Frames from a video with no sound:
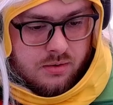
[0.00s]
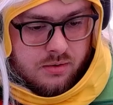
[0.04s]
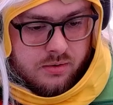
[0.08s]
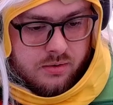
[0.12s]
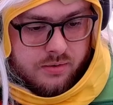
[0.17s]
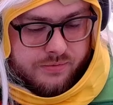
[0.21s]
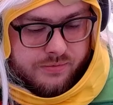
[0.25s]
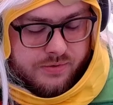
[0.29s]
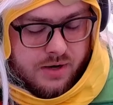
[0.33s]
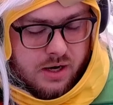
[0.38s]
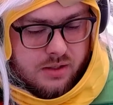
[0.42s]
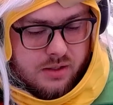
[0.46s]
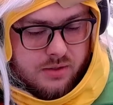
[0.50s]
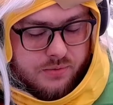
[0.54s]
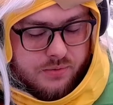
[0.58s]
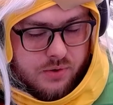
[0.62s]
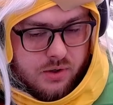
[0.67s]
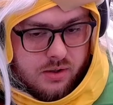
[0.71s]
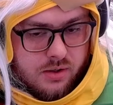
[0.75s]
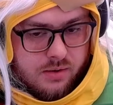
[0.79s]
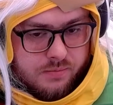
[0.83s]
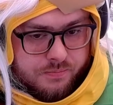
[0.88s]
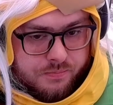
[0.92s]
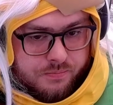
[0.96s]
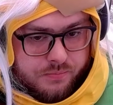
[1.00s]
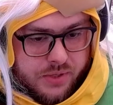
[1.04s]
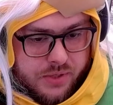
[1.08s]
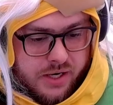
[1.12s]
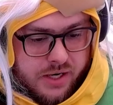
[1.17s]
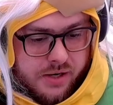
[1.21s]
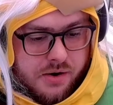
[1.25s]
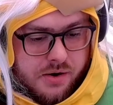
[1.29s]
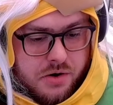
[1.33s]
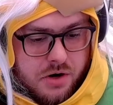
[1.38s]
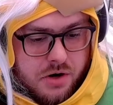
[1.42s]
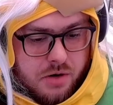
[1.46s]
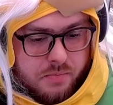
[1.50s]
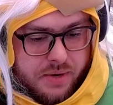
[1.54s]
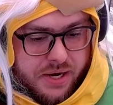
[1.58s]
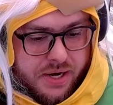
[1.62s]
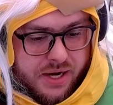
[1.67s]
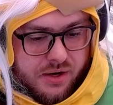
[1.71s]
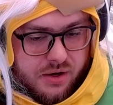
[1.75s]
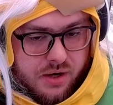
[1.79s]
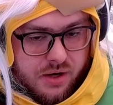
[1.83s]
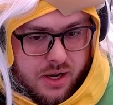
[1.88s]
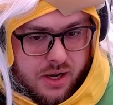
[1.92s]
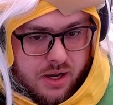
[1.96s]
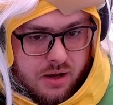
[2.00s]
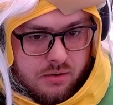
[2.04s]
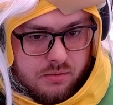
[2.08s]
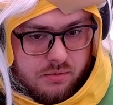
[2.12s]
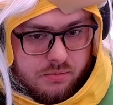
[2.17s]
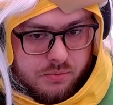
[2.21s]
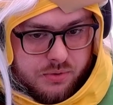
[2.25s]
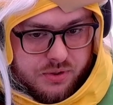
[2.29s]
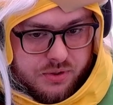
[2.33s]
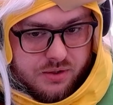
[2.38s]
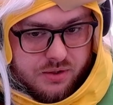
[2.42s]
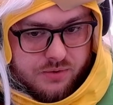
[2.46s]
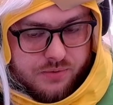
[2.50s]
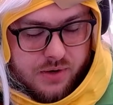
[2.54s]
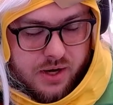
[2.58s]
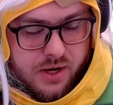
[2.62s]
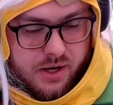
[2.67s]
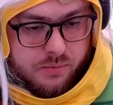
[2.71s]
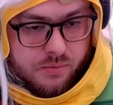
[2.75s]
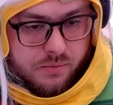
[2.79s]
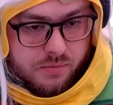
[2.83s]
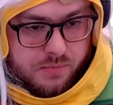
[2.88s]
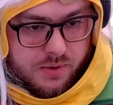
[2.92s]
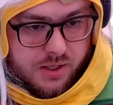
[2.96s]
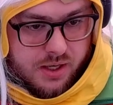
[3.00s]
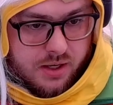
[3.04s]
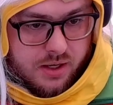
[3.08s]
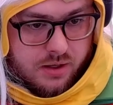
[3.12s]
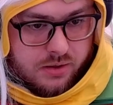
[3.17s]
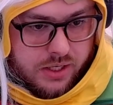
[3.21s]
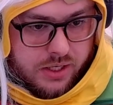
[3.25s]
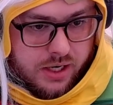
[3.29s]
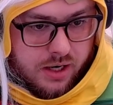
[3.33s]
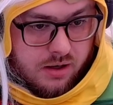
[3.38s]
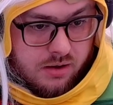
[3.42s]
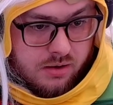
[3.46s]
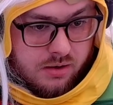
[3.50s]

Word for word: Foxfur, I know you're banned now, which is fine with me. I don't care.